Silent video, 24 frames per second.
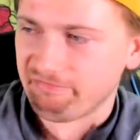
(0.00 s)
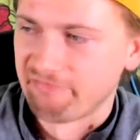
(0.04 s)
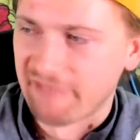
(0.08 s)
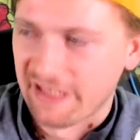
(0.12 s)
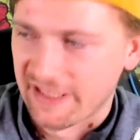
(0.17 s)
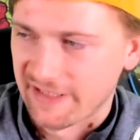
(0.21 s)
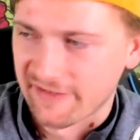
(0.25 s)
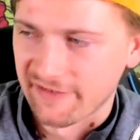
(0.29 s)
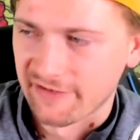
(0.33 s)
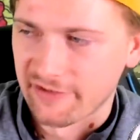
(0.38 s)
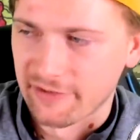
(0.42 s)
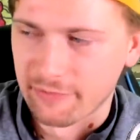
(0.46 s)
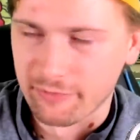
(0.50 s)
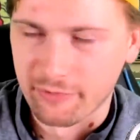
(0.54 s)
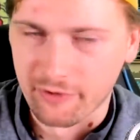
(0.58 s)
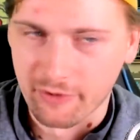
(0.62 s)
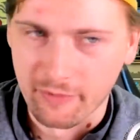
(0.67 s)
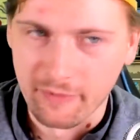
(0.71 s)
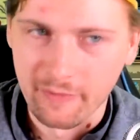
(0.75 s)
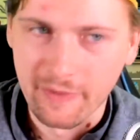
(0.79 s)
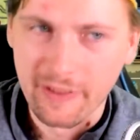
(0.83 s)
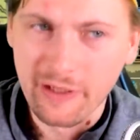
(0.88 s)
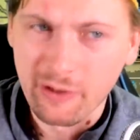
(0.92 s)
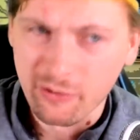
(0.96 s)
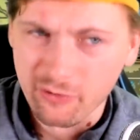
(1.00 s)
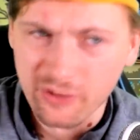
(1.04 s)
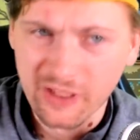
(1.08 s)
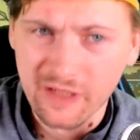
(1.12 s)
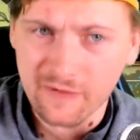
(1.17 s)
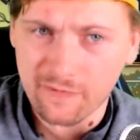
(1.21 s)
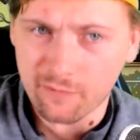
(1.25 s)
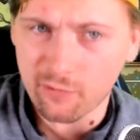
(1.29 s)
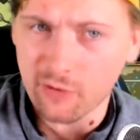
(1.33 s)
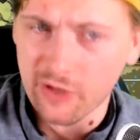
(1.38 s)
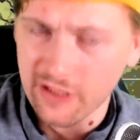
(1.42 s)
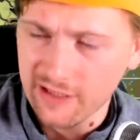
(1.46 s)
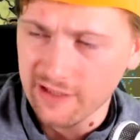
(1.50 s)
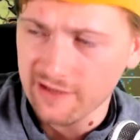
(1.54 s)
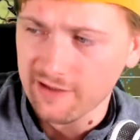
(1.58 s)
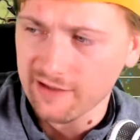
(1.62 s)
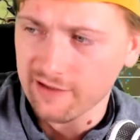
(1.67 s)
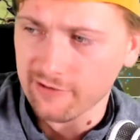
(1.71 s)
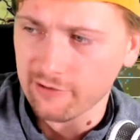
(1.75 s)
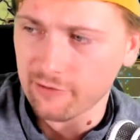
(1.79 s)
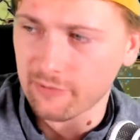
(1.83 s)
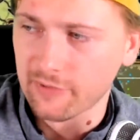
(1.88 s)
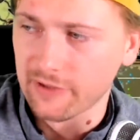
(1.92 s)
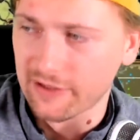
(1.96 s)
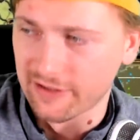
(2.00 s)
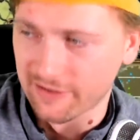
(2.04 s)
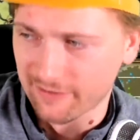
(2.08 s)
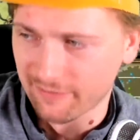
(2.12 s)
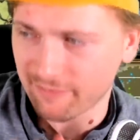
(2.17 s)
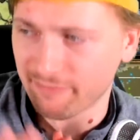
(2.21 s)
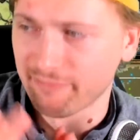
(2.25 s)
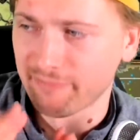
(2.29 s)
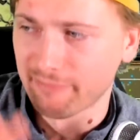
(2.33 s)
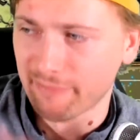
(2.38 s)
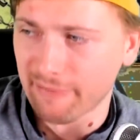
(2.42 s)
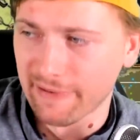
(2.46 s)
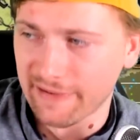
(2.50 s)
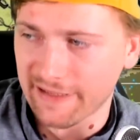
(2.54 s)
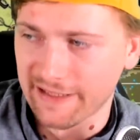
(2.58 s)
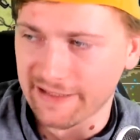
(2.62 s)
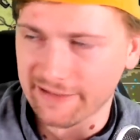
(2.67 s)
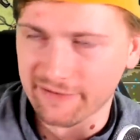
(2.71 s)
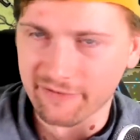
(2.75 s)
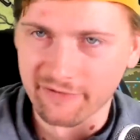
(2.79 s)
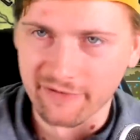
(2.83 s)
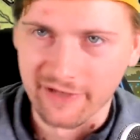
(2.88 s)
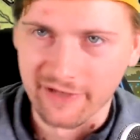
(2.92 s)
that's not a problem. I could have waited a little bit, but that's